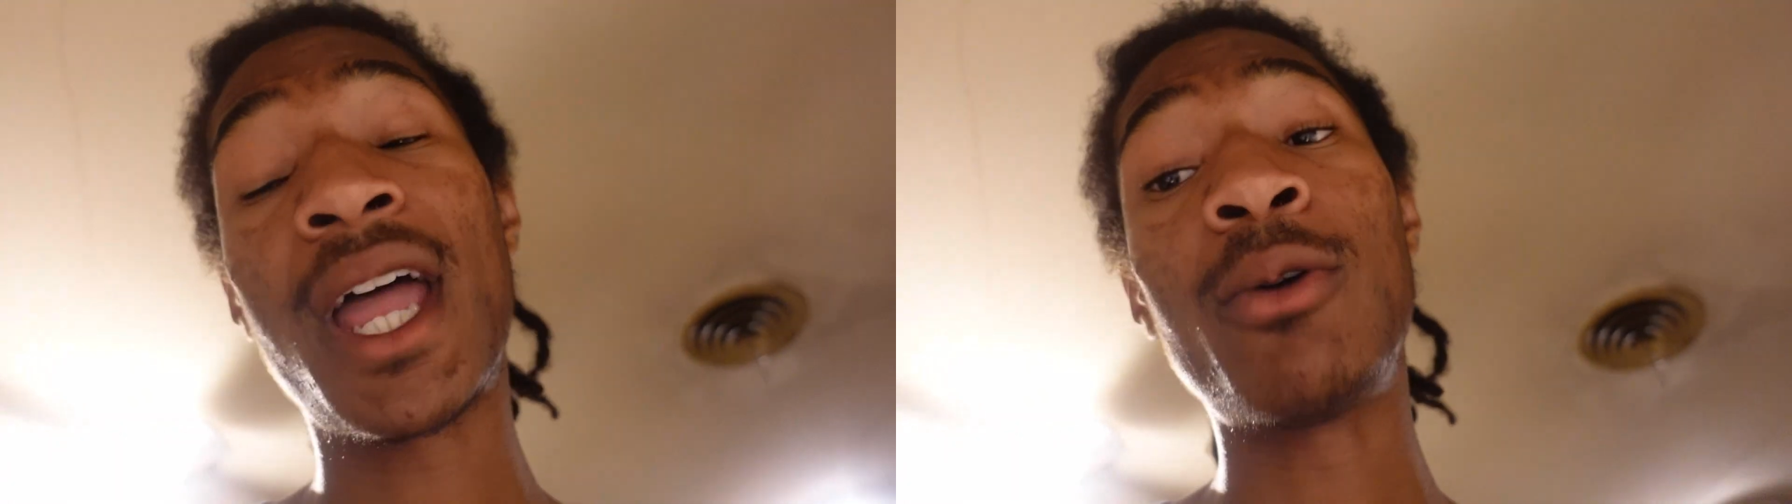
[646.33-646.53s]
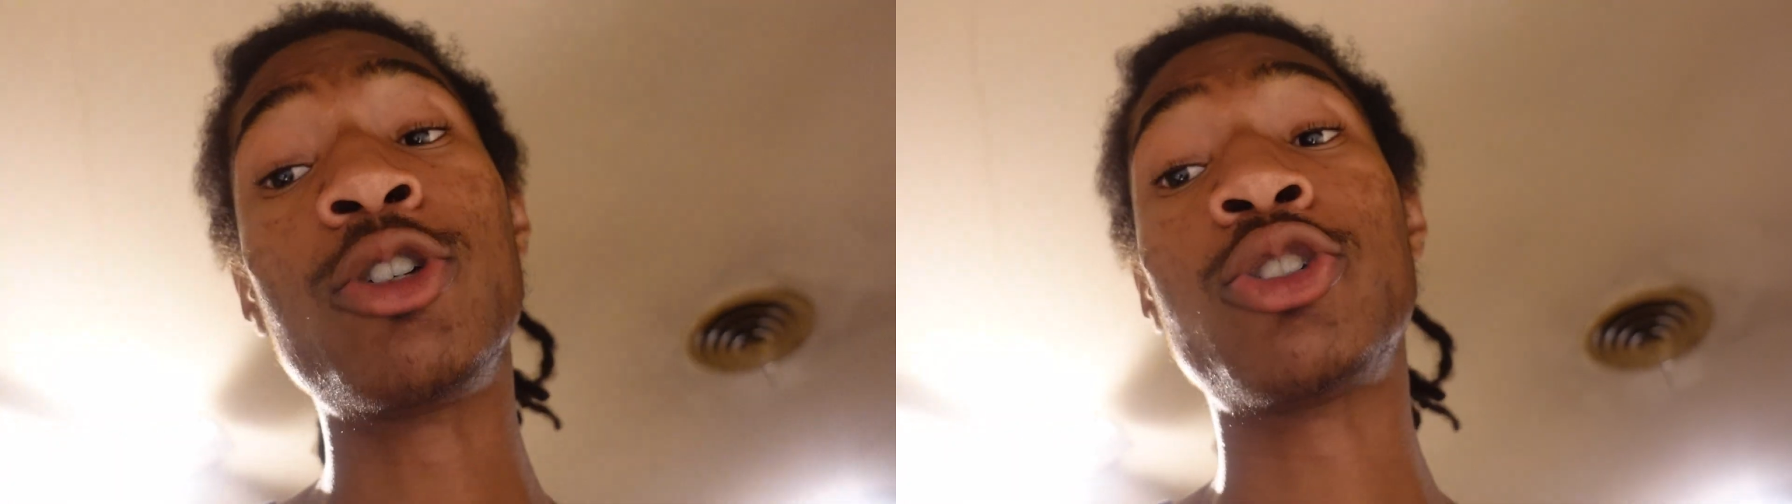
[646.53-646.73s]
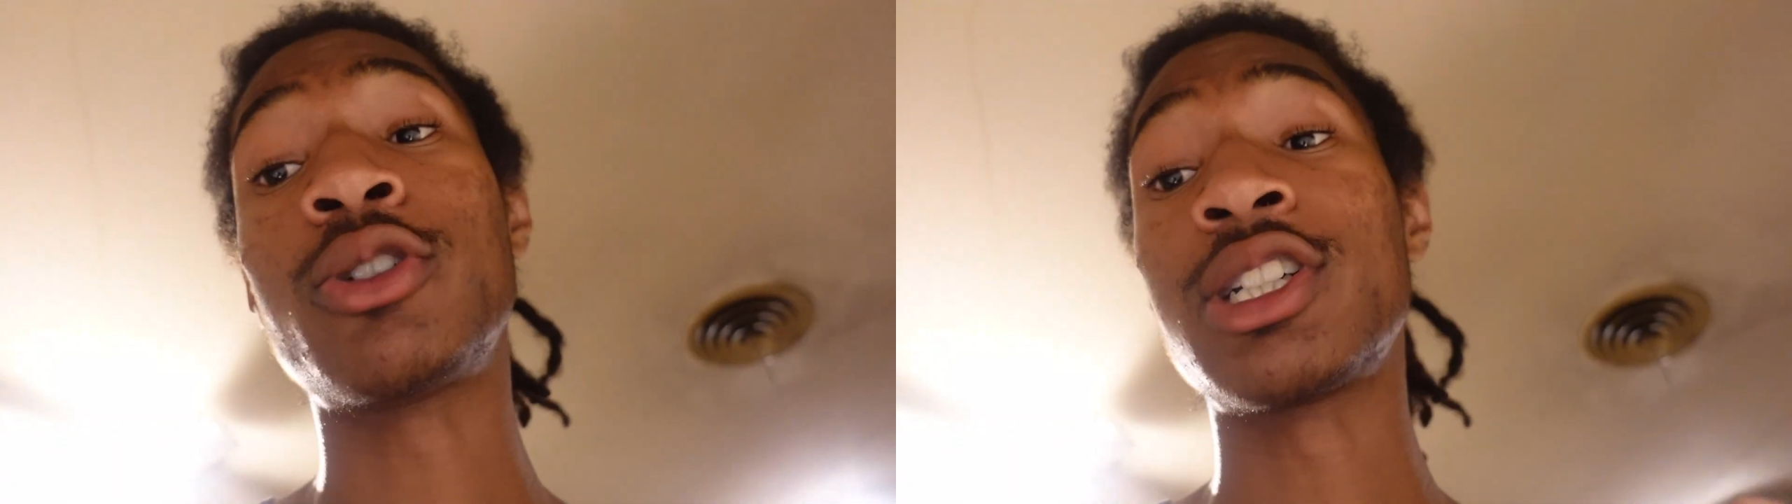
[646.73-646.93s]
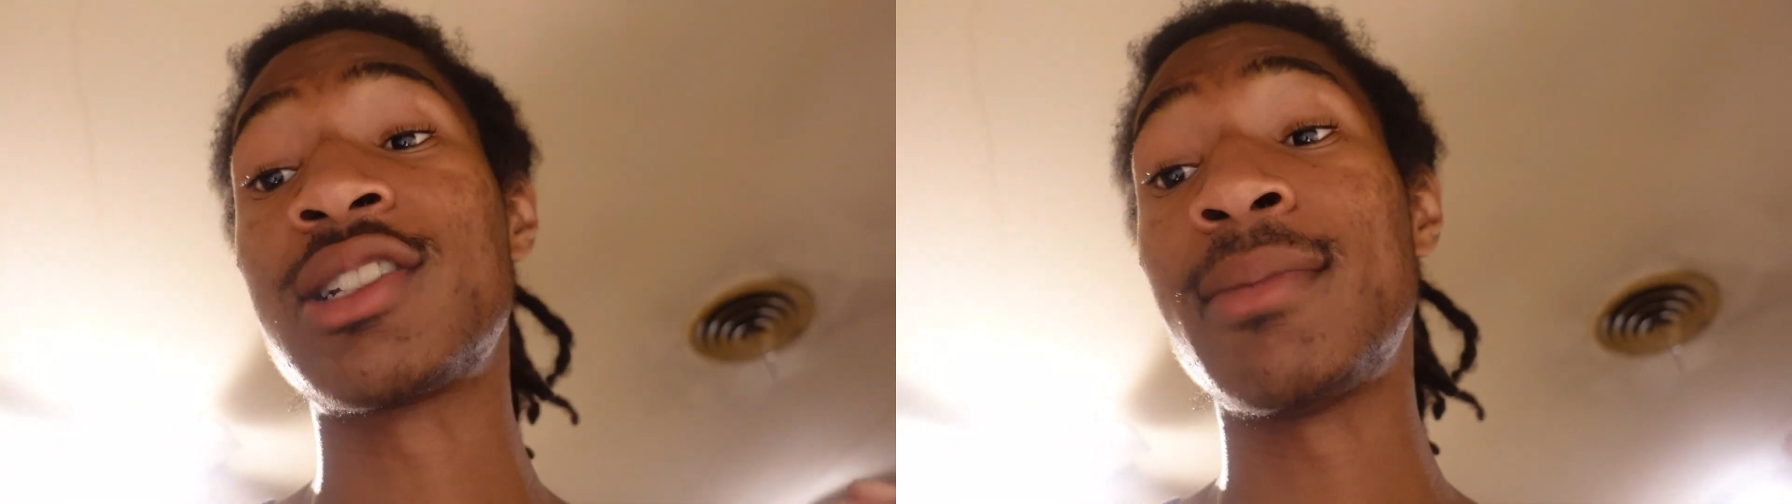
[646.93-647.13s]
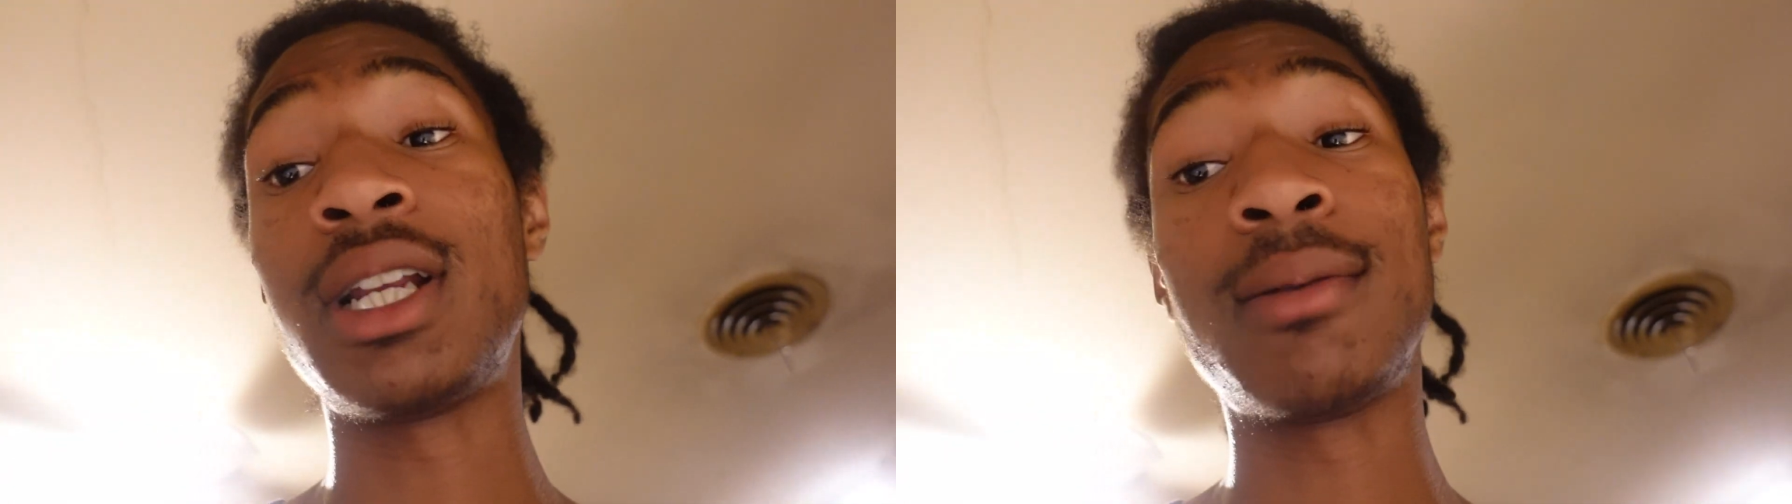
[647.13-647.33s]
I wish you could
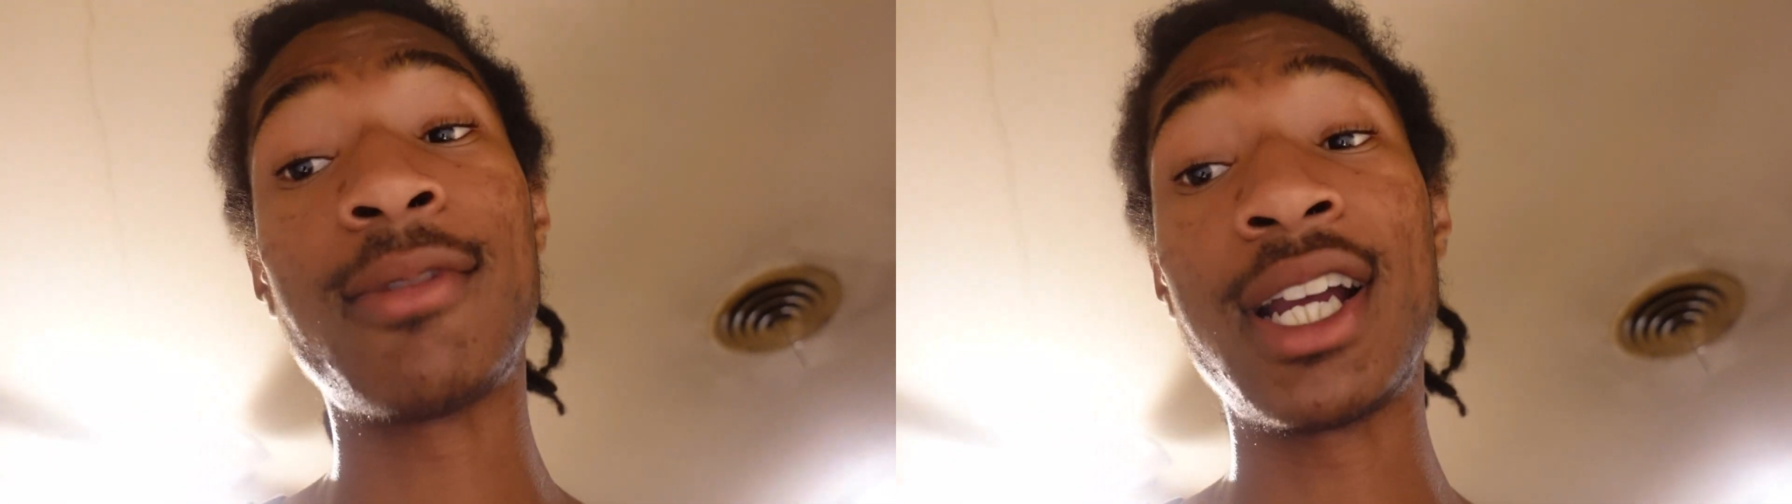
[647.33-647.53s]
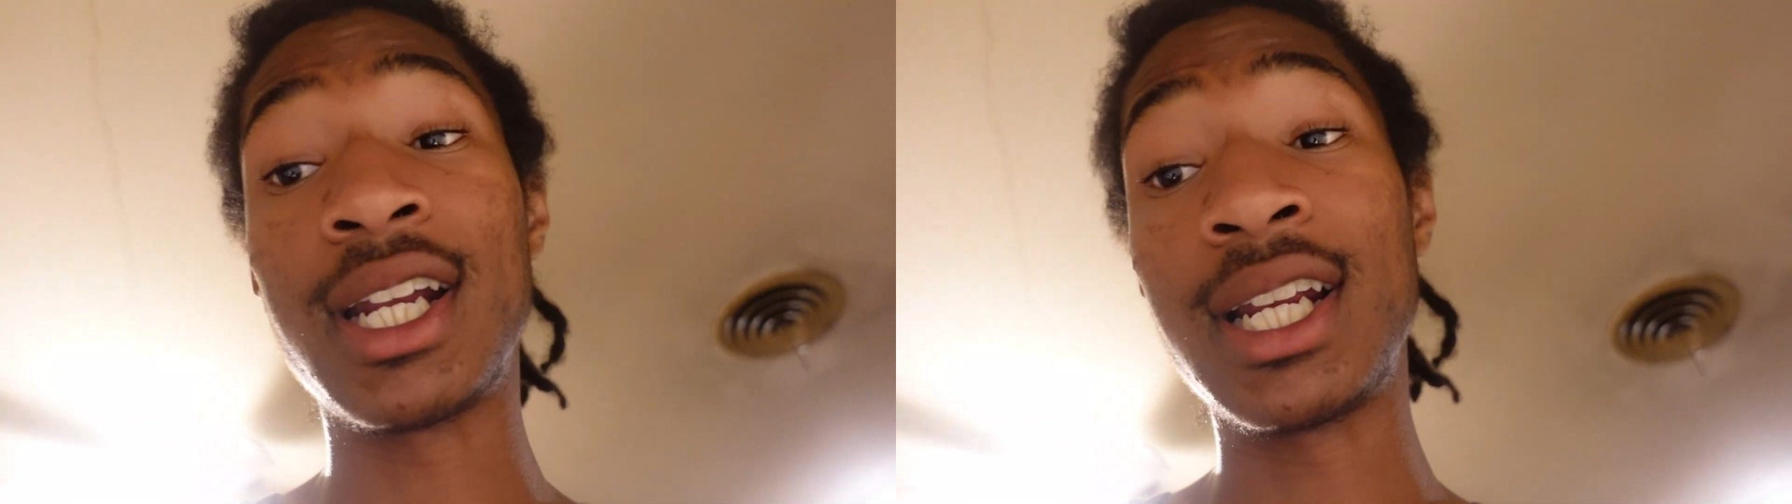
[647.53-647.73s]
smell them right now.